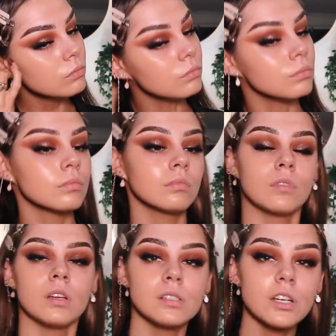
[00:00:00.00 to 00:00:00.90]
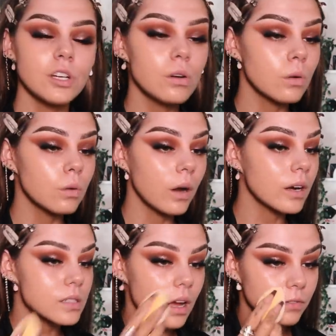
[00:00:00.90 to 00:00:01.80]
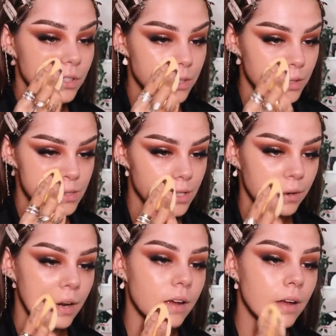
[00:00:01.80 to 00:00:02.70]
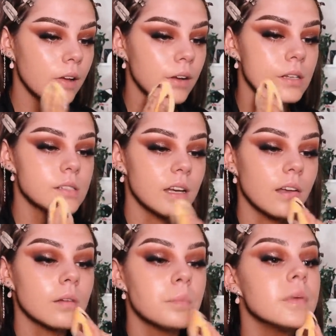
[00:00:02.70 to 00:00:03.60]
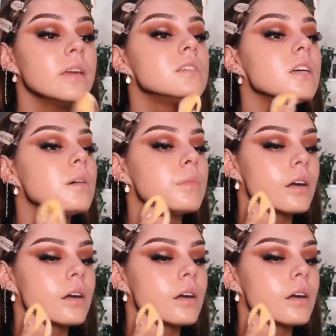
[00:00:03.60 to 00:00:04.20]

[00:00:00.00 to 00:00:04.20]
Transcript: It's actually got quite nice coverage considering it only said like medium.